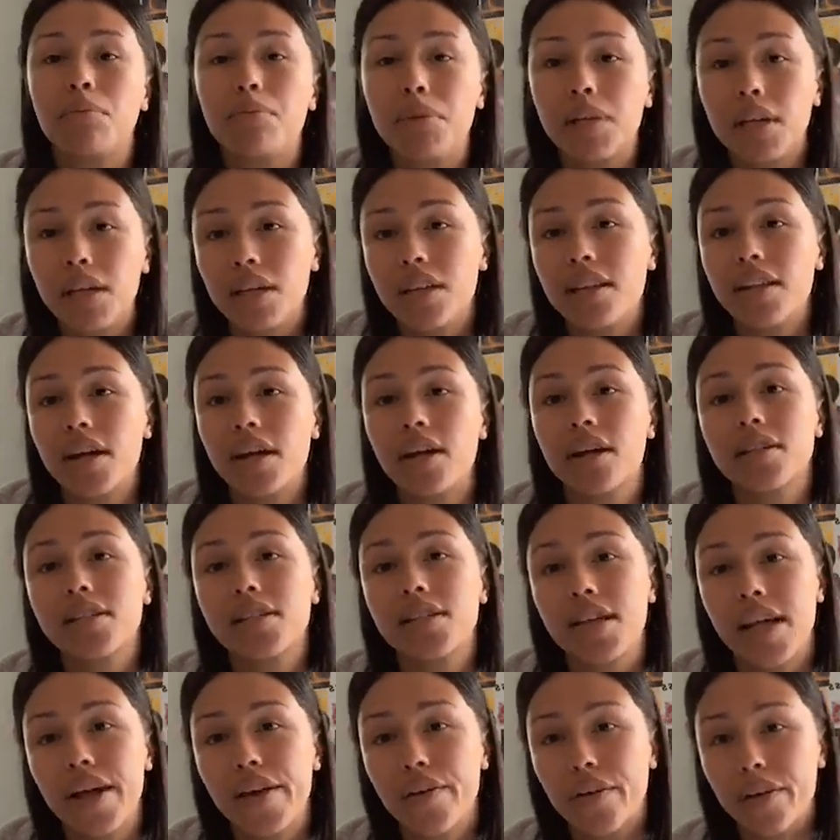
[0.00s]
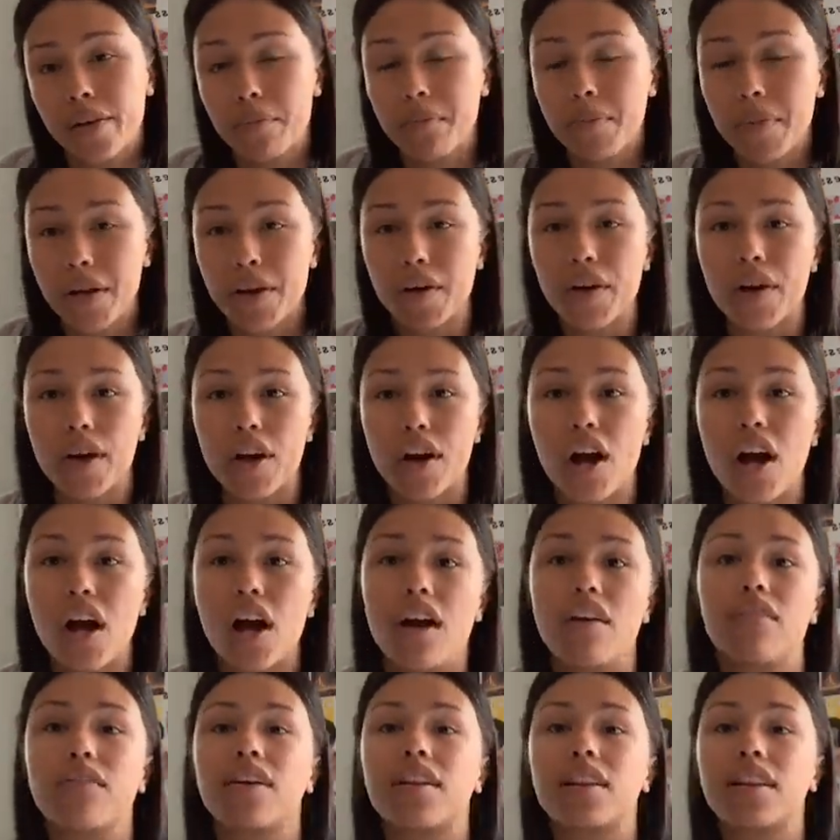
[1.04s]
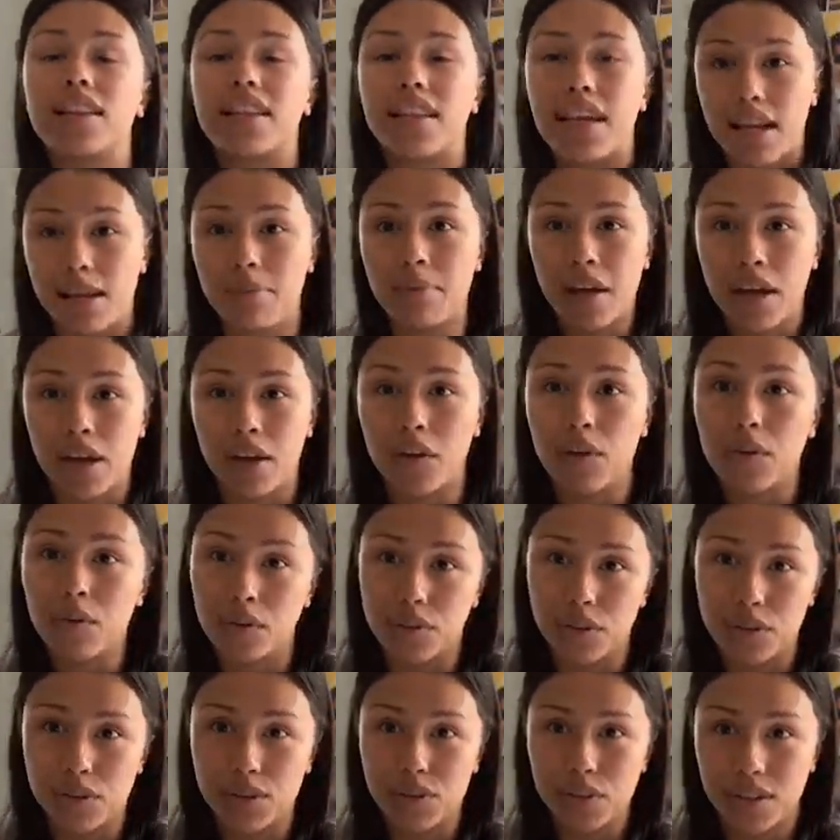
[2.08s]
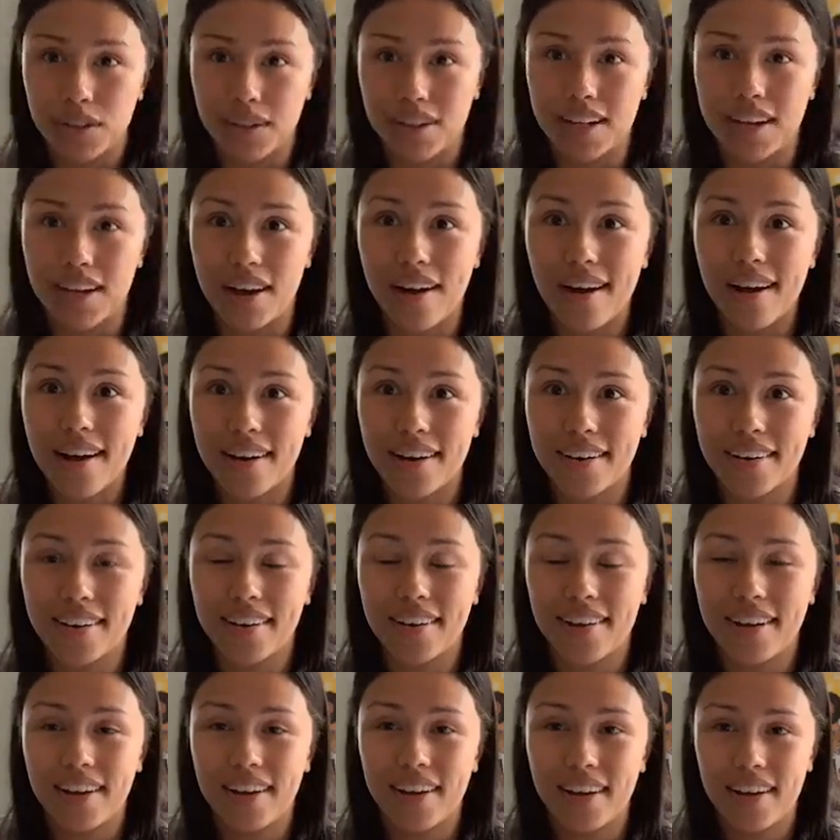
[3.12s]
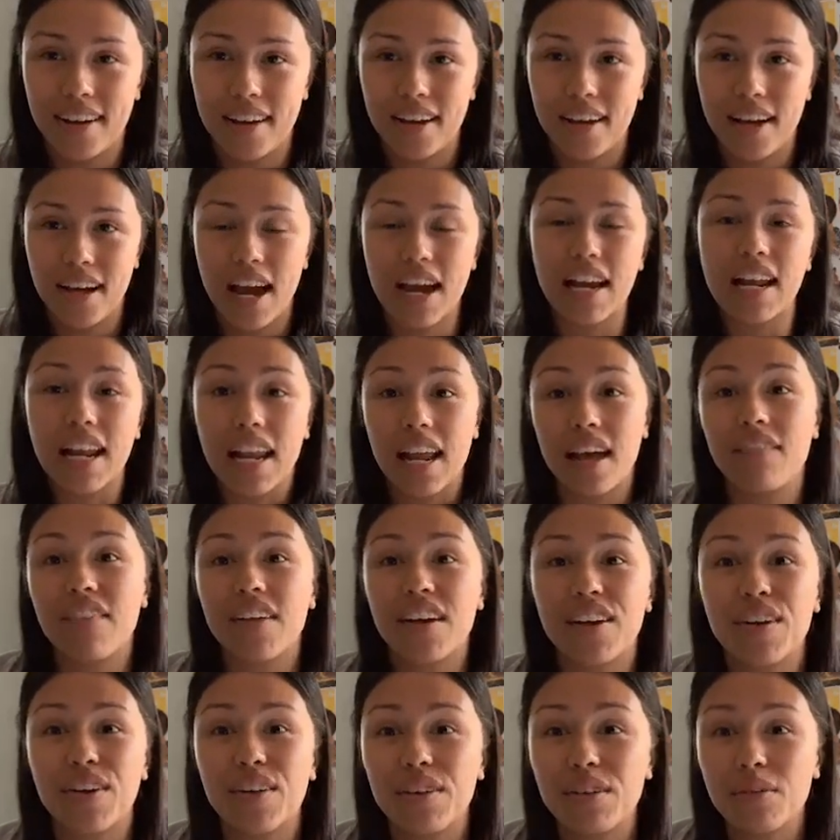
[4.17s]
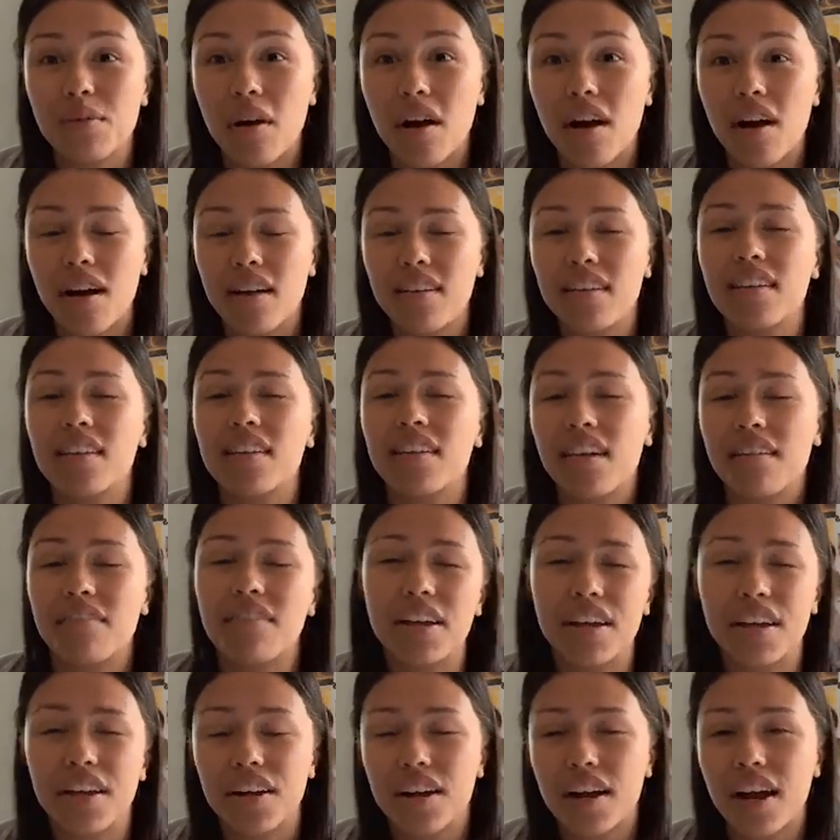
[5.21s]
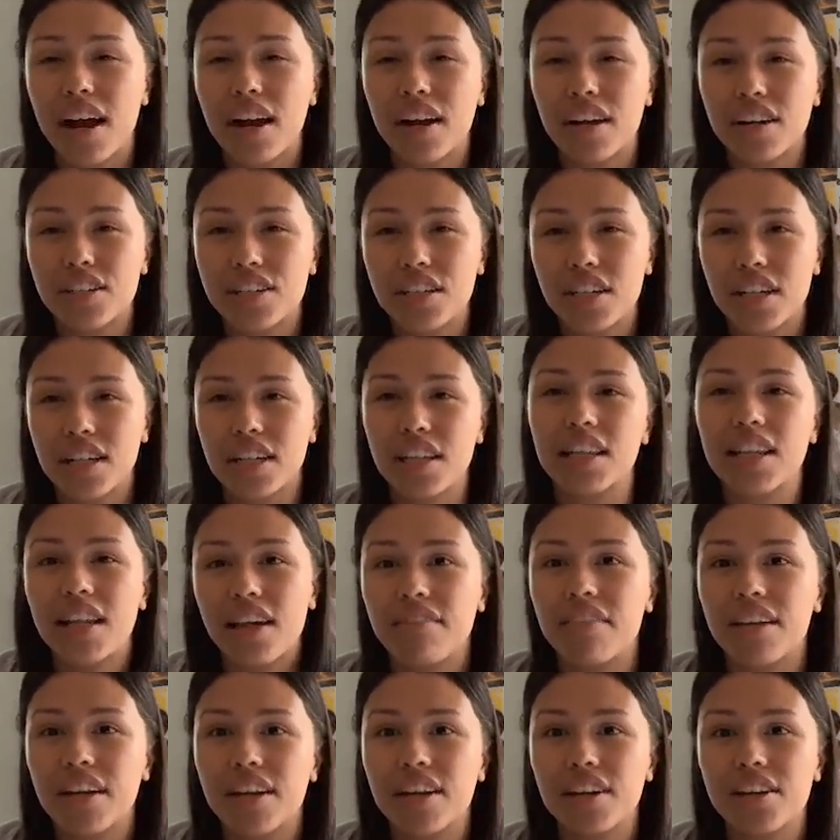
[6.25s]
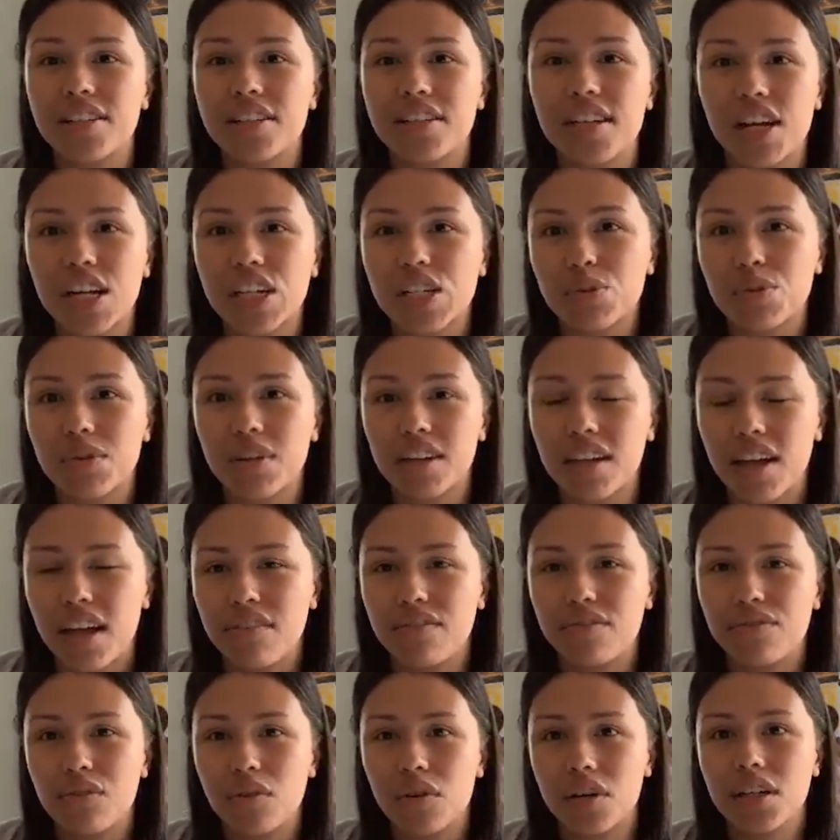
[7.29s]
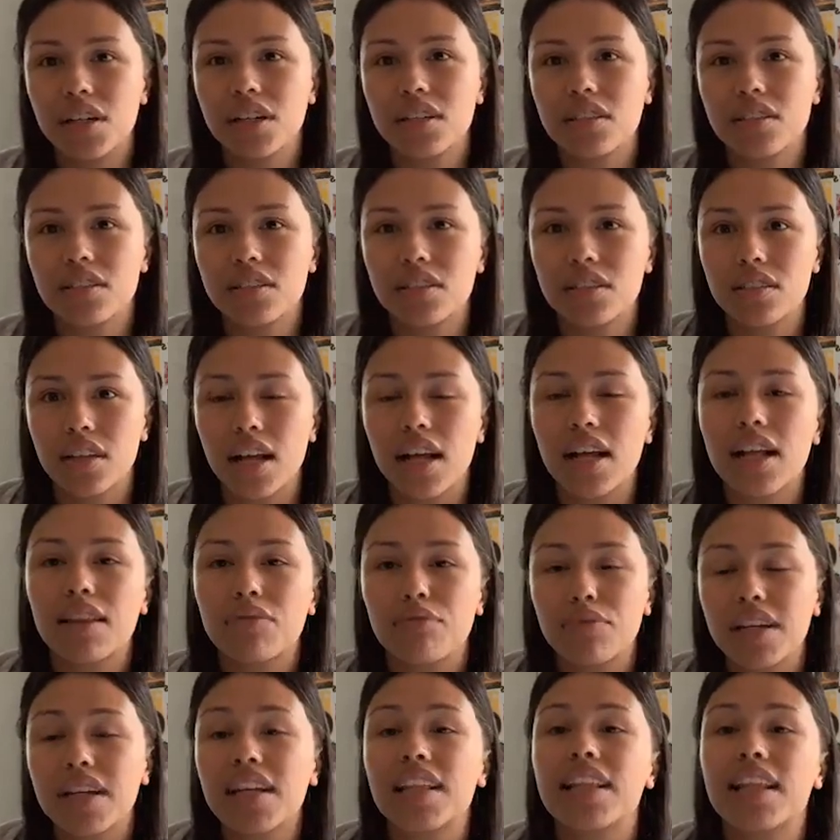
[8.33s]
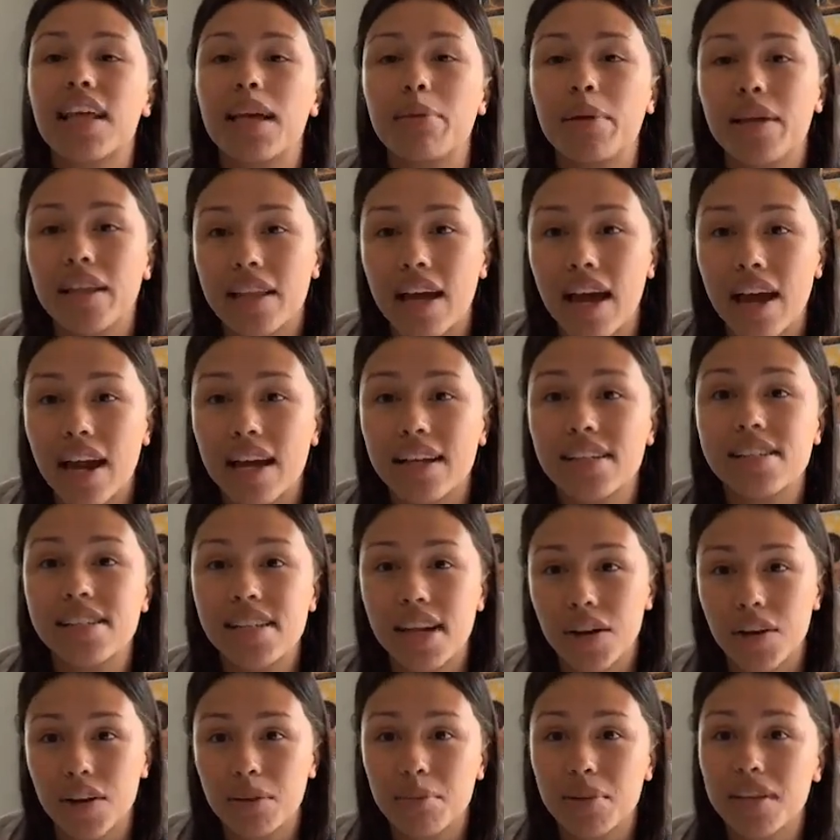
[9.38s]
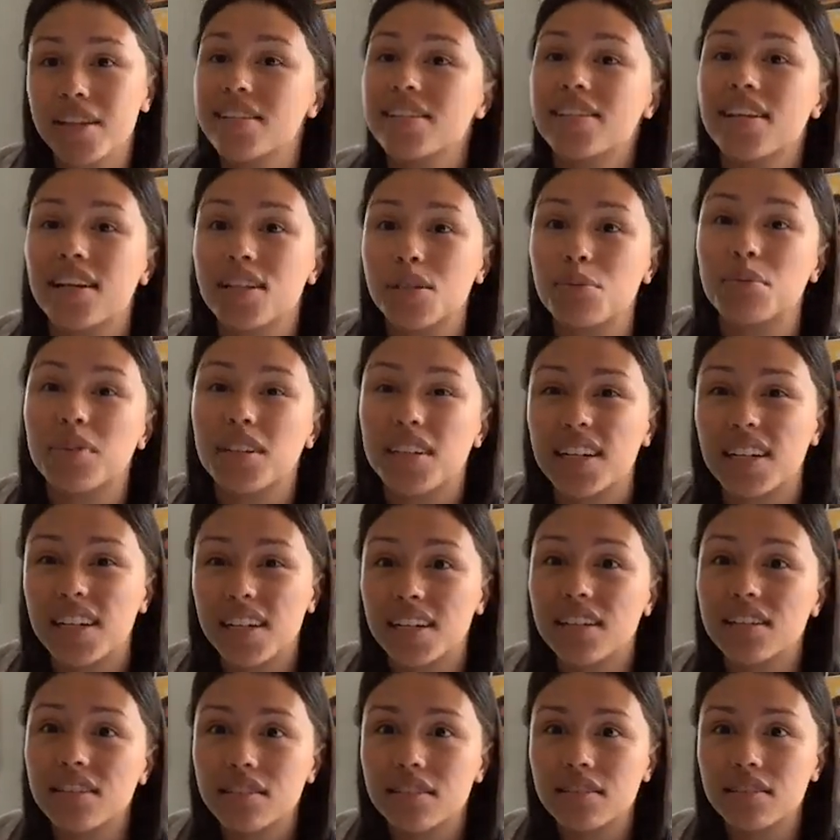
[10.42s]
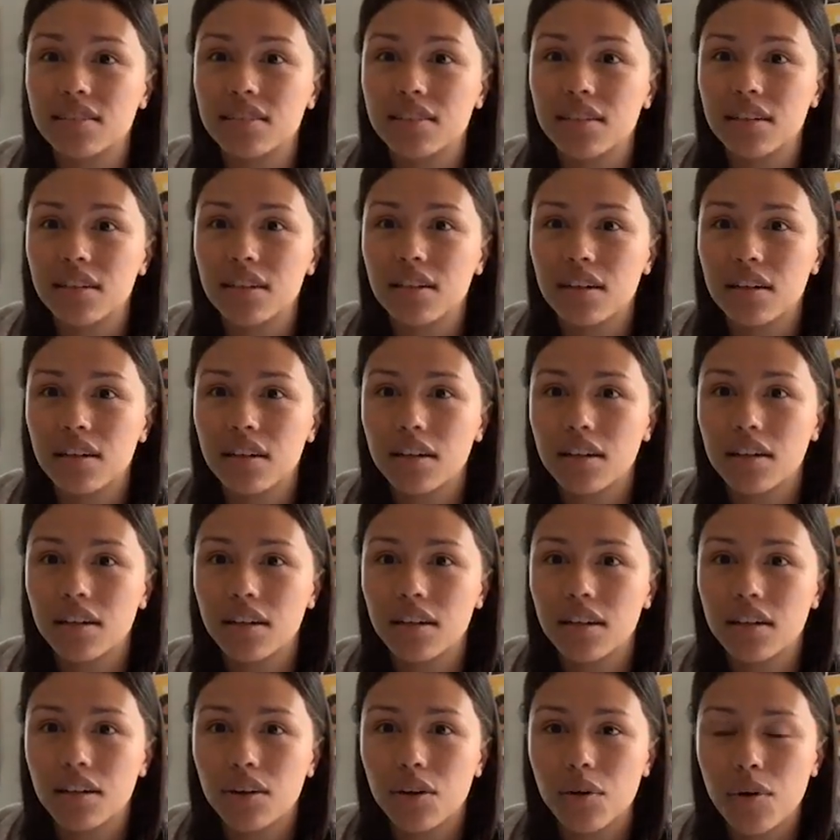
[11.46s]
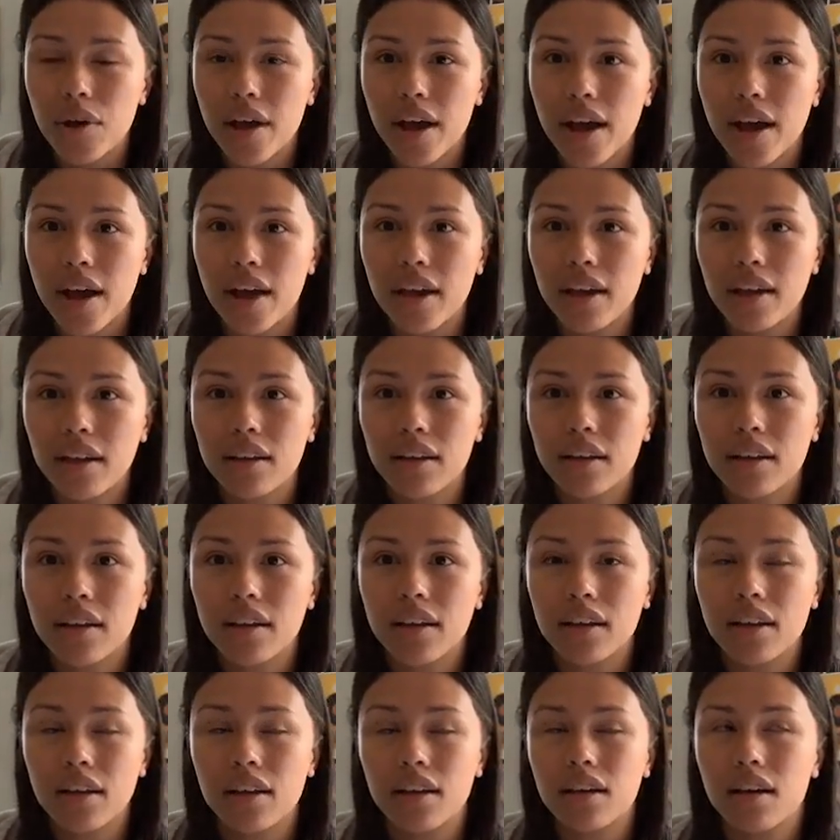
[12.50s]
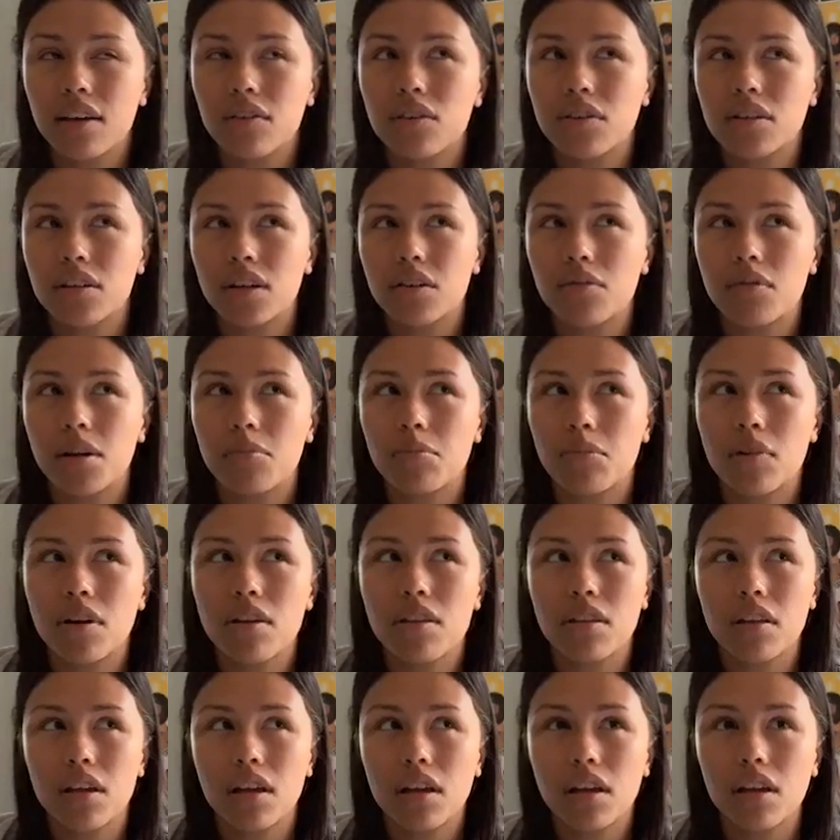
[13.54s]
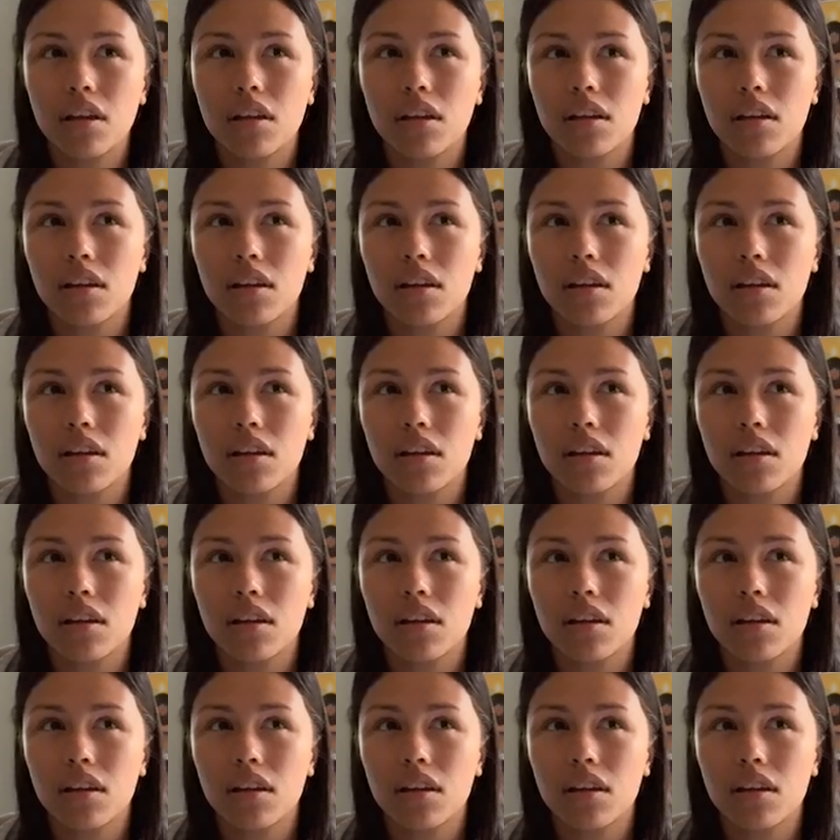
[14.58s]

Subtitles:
Be their sacred mirror of claiming who you truly are and loving who you are and loving your energy and loving your sexual life force and reclaiming that as sacred, because that's what it is. Okay? Is there one more thing?